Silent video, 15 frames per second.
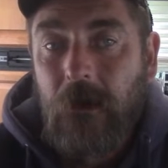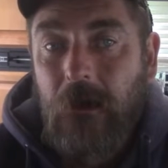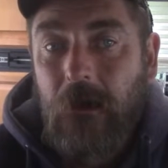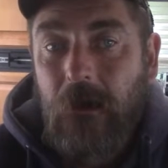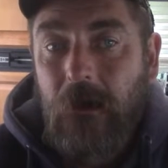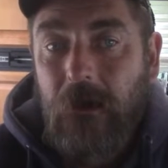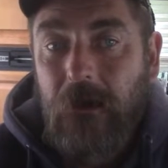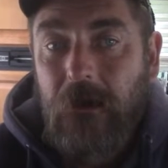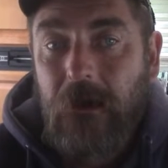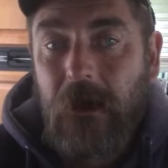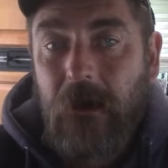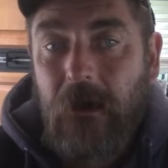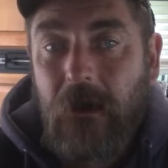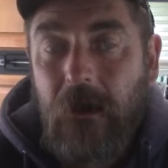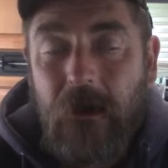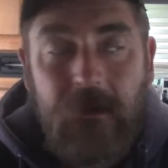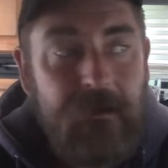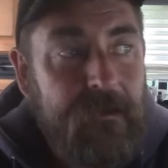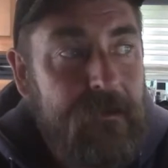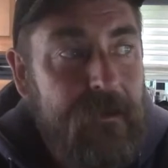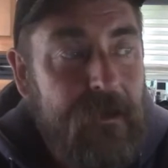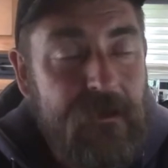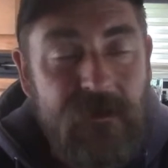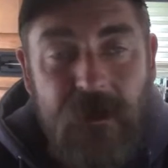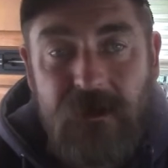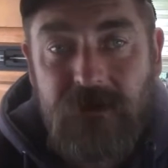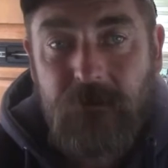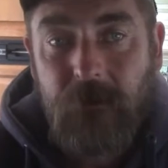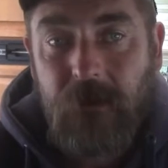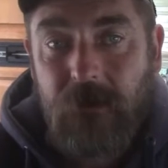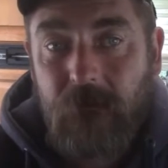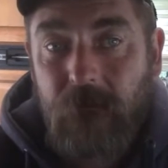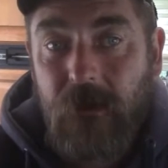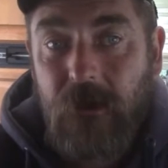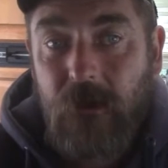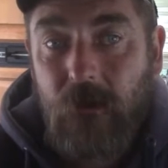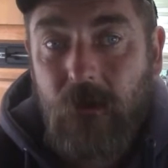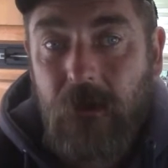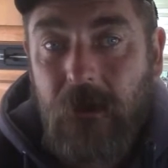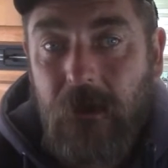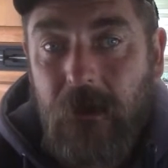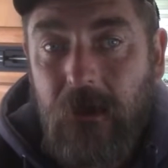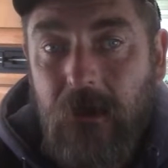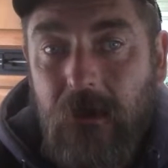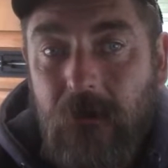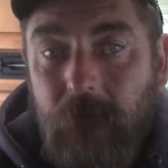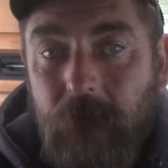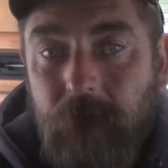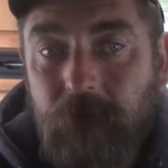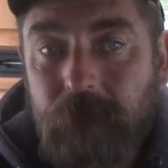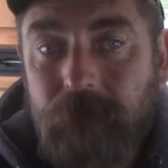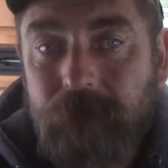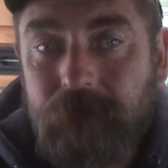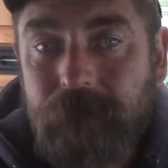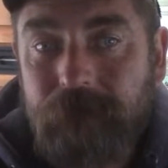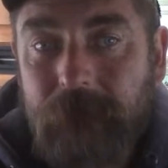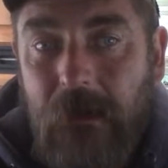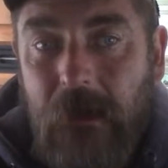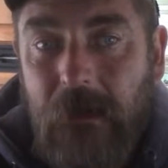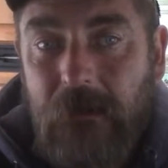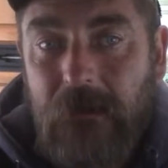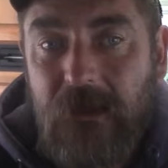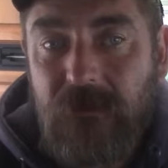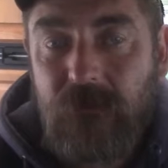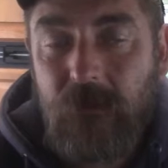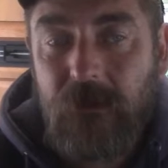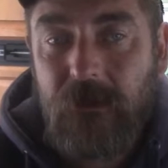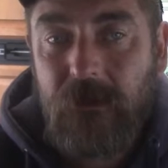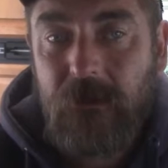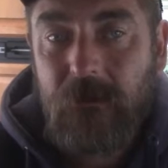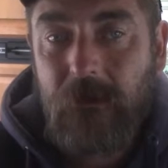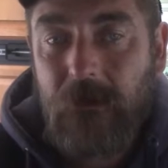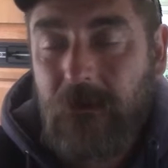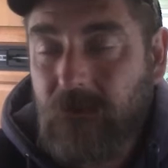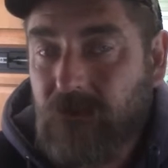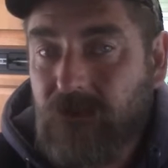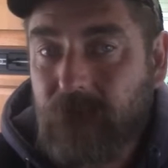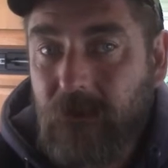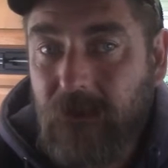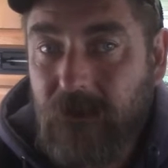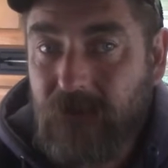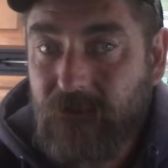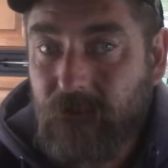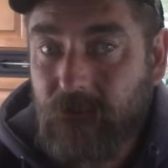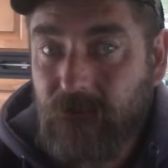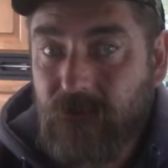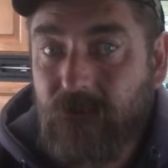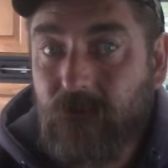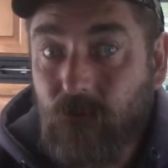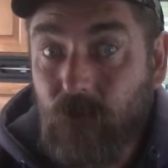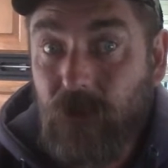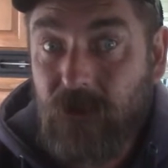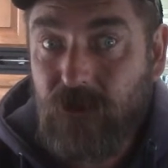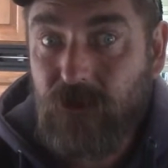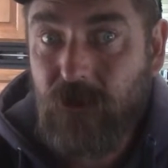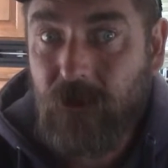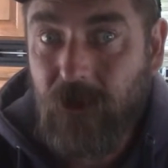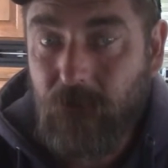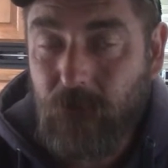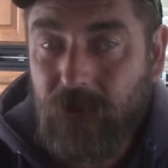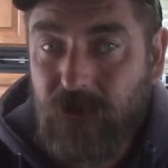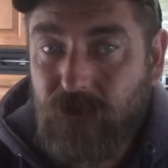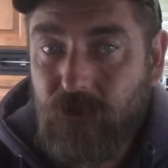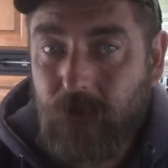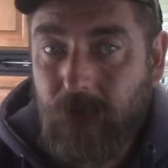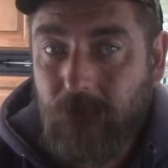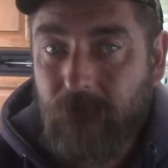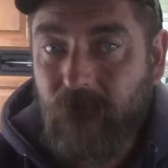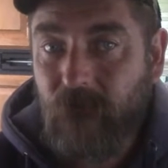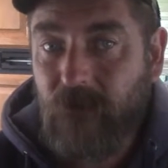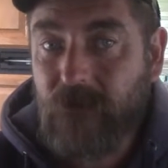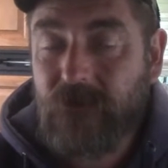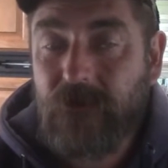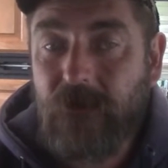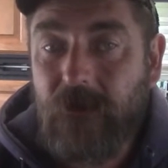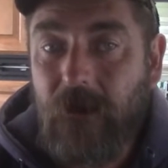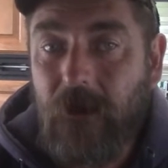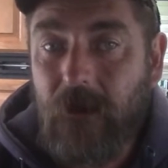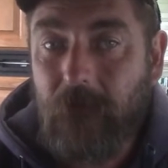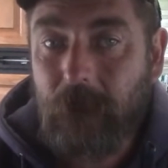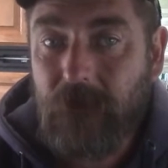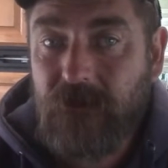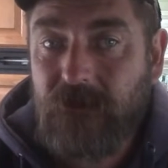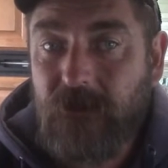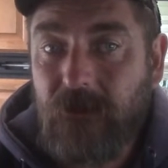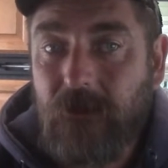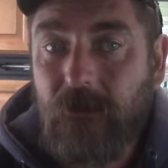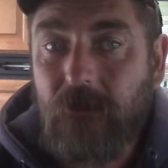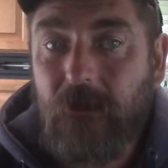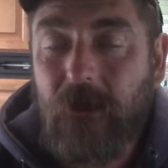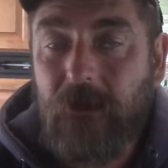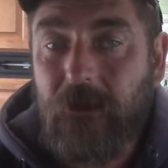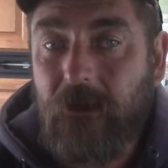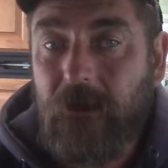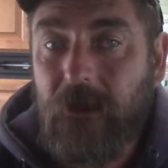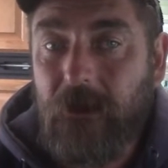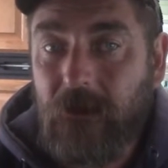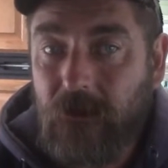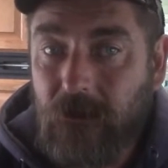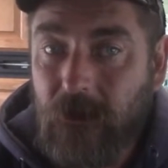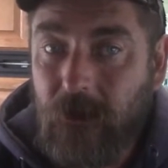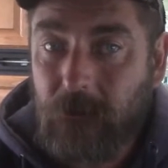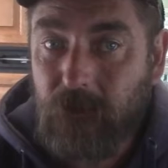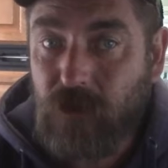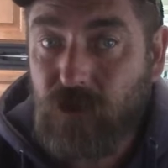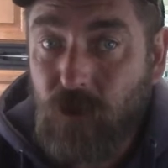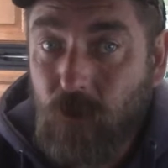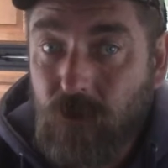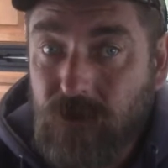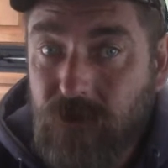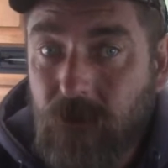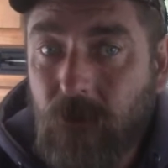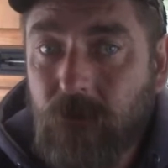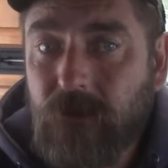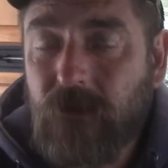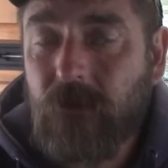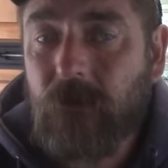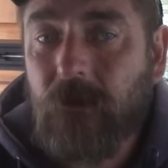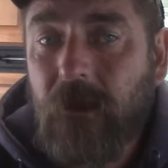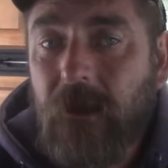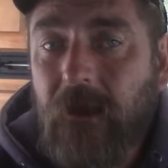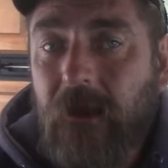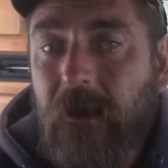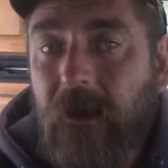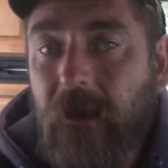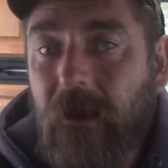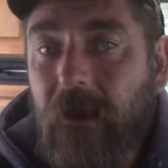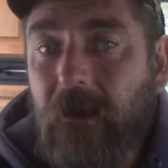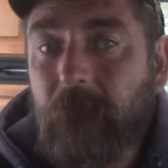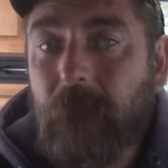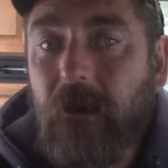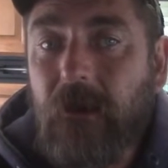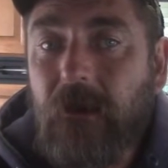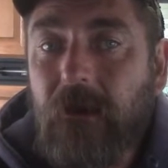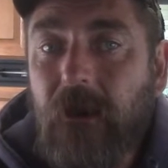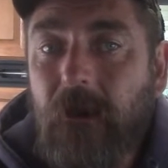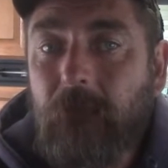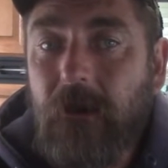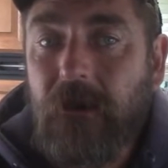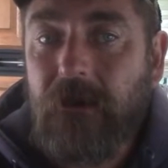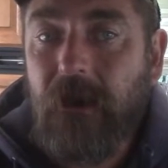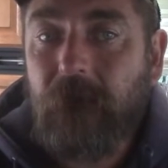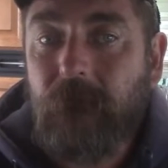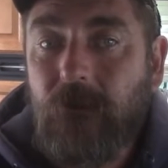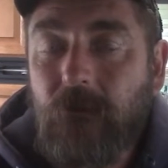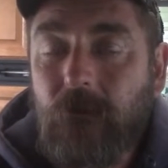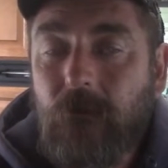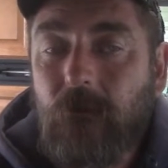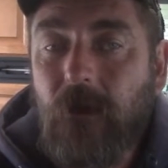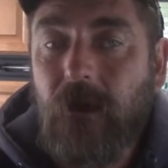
I didn't get a chance to put in a video last week just because it was really got really super busy here. I had a couple of shows to go to, and my nephew